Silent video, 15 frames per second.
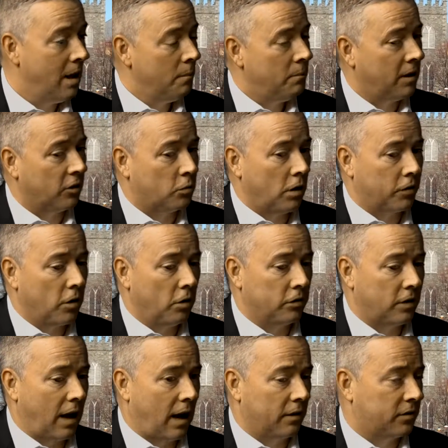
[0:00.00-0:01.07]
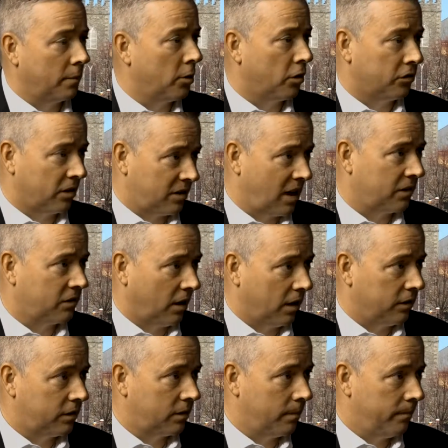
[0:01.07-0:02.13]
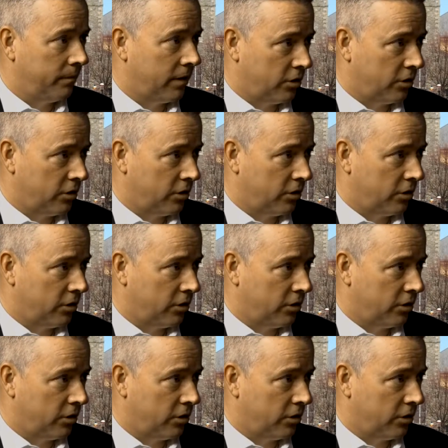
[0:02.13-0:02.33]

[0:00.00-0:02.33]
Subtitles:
Because what those are, some of those are test sites. They're